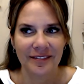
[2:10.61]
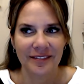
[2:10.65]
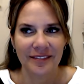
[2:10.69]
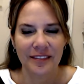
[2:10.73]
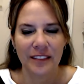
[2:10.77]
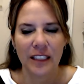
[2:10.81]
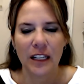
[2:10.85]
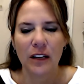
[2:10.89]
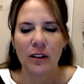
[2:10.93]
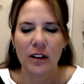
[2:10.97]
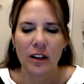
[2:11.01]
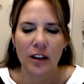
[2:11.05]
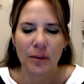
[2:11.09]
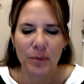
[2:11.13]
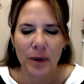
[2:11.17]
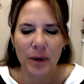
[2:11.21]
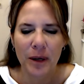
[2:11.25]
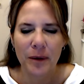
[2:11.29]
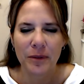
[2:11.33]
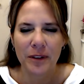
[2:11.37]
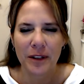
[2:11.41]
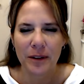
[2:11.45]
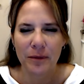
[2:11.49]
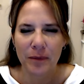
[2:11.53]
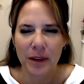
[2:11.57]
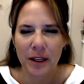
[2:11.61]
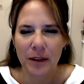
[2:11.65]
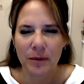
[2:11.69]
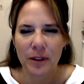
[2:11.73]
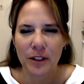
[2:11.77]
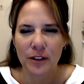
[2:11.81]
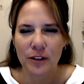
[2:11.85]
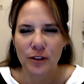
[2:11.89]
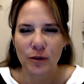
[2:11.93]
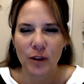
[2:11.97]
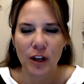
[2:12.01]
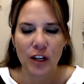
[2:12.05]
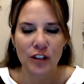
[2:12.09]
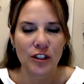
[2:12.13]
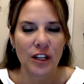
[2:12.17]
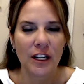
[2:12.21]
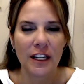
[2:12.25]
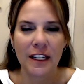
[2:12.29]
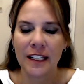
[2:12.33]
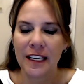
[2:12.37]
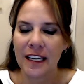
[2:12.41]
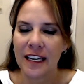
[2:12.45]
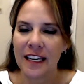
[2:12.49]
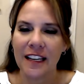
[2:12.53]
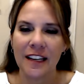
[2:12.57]
Now, a pumpkin may be a squash.
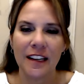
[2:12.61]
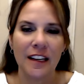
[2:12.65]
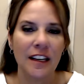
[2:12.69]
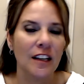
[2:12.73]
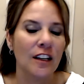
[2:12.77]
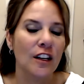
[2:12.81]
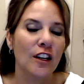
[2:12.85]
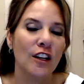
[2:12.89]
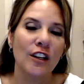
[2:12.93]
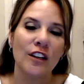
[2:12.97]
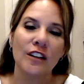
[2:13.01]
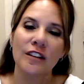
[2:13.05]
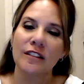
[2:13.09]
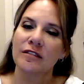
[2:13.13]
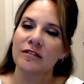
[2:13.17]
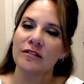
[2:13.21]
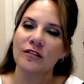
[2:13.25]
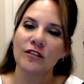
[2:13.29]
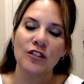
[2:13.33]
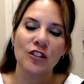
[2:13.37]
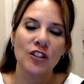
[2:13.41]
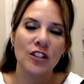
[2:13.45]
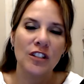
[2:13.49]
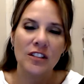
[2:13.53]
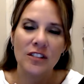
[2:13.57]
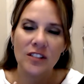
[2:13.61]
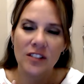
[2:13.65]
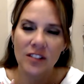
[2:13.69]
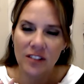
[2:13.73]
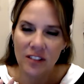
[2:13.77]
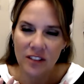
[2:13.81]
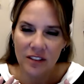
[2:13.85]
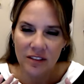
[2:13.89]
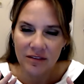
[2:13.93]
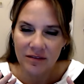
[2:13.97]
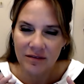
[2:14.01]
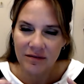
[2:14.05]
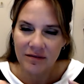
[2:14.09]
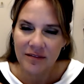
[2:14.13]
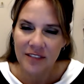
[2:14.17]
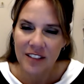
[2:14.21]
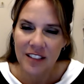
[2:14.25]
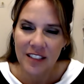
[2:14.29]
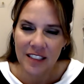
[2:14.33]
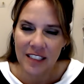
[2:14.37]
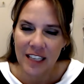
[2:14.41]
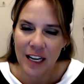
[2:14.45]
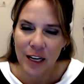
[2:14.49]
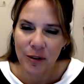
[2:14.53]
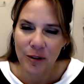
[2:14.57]
Again, just
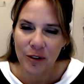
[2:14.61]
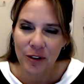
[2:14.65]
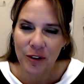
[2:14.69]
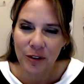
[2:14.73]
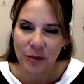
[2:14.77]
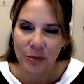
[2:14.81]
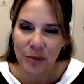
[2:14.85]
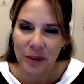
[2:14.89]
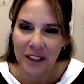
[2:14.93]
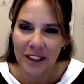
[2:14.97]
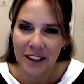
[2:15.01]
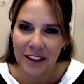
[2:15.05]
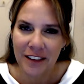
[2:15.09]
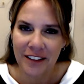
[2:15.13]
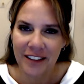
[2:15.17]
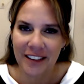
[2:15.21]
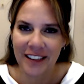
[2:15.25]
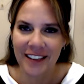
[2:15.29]
stay with me here.